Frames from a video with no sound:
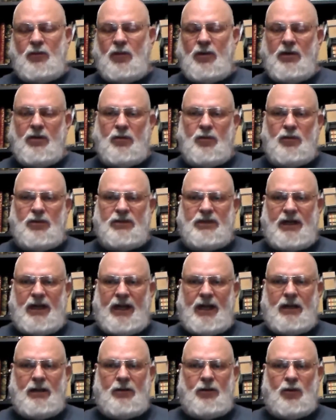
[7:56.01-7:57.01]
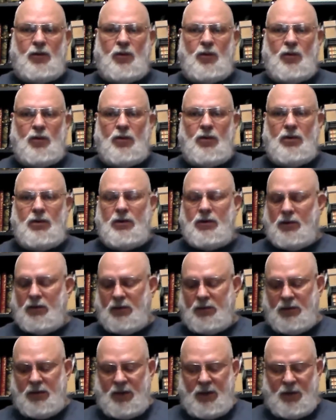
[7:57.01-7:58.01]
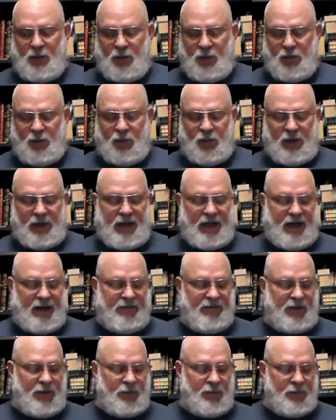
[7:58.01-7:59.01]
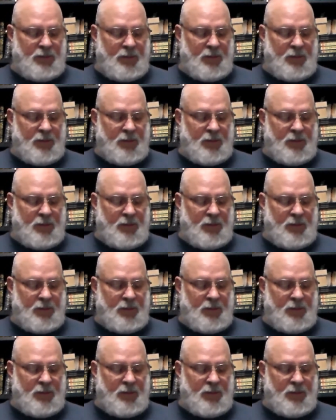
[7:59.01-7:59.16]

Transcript: whether it was an antler horn or what have you,